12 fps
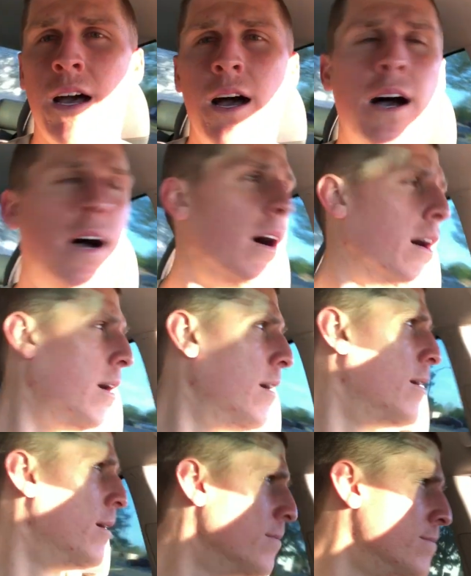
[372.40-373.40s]

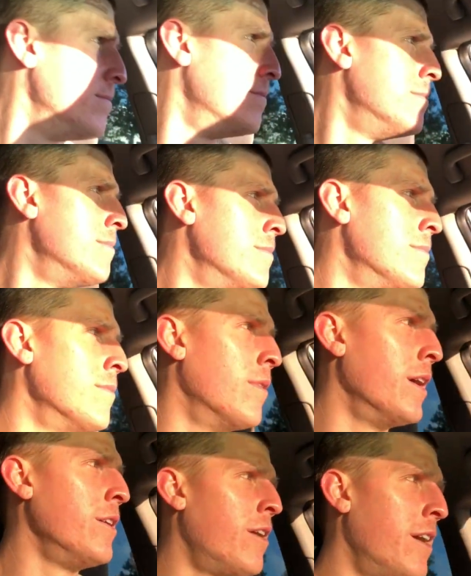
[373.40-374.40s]
Well,
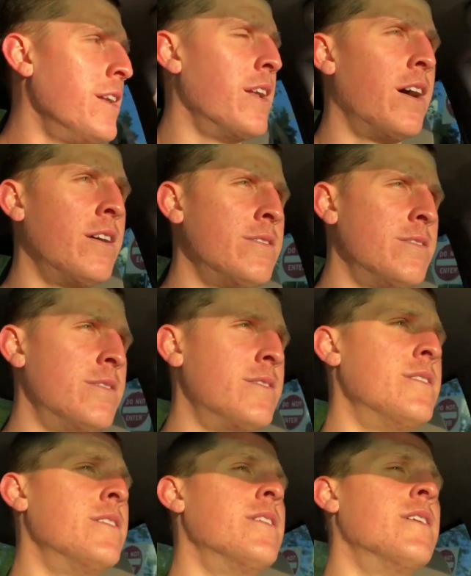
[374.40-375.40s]
you already know.
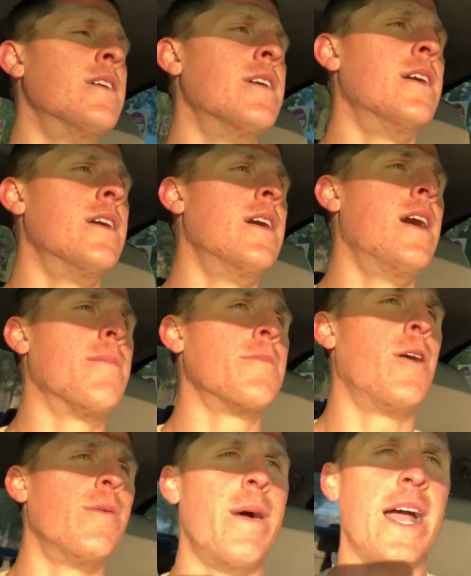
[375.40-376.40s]

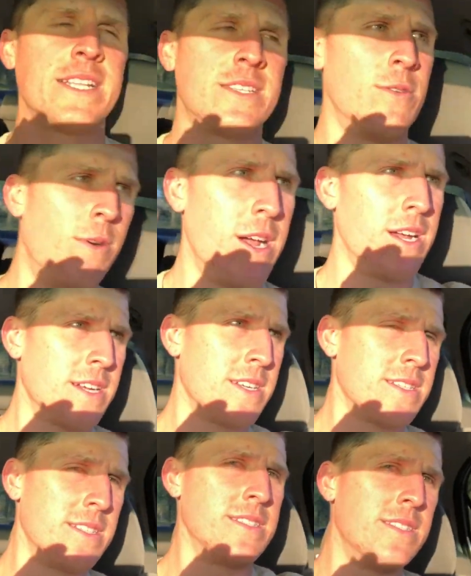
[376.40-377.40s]
I'm going back to work,
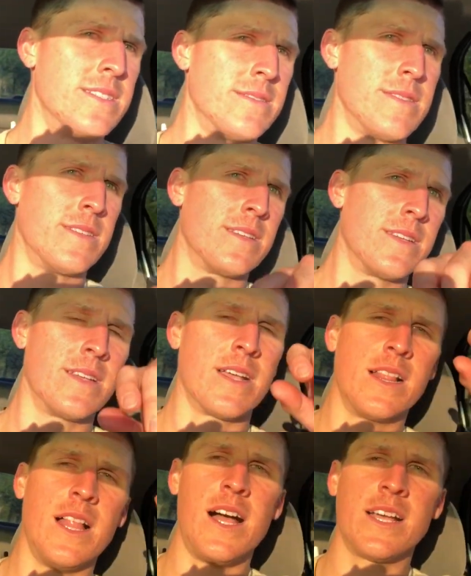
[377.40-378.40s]

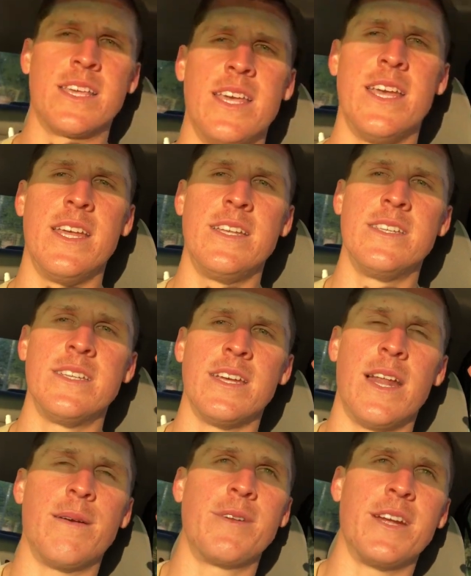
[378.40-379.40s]
clock in,
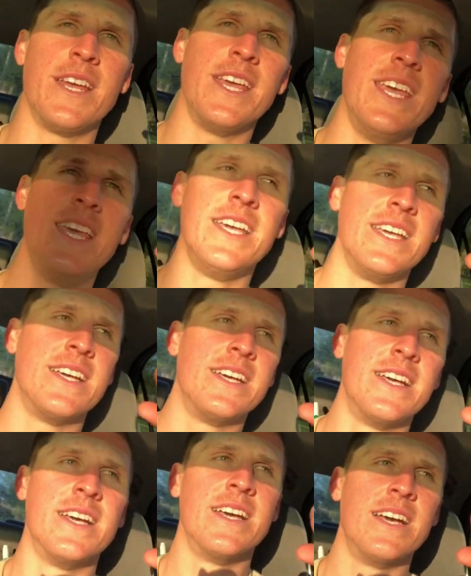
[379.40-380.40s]
and I'm gonna eat.
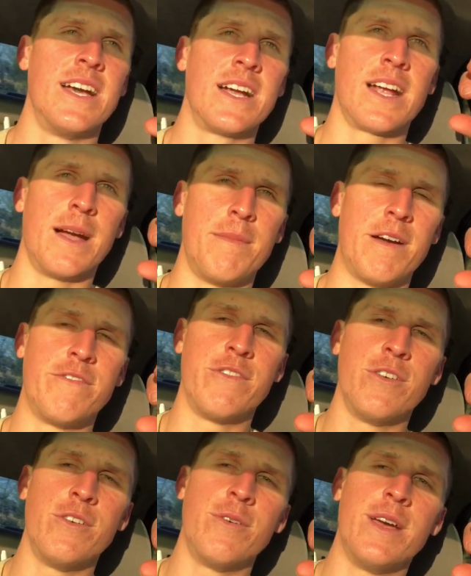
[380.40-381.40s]
Got my
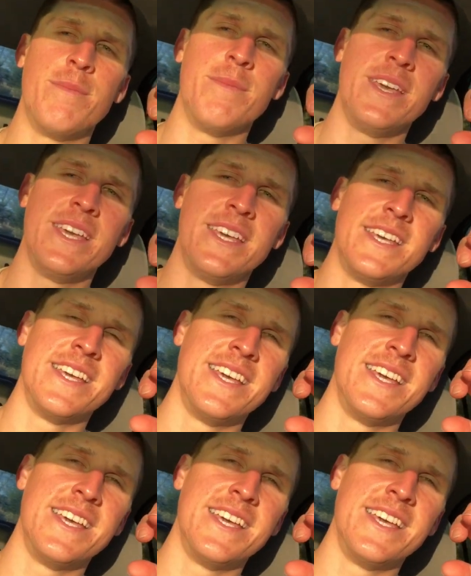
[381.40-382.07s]
food with me.